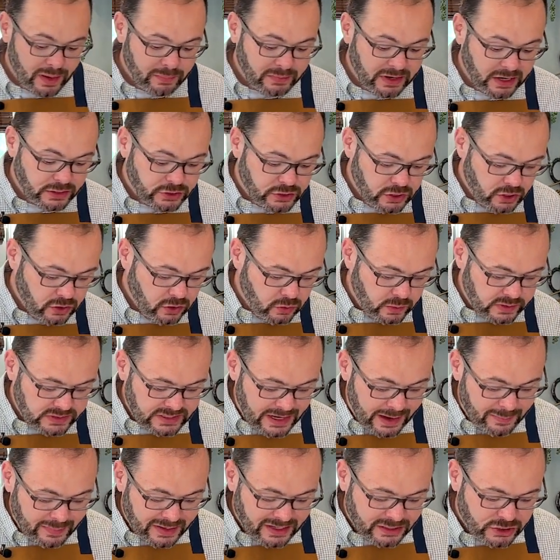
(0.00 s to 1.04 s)
I'm gonna do is
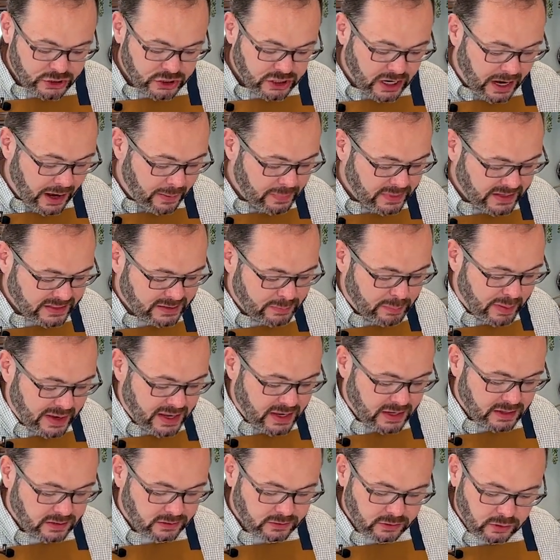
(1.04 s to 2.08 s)
I'm gonna chop this
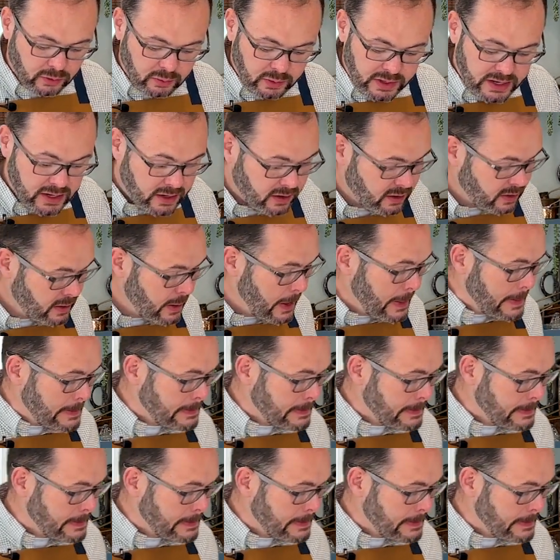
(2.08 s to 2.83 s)
bacon a little here.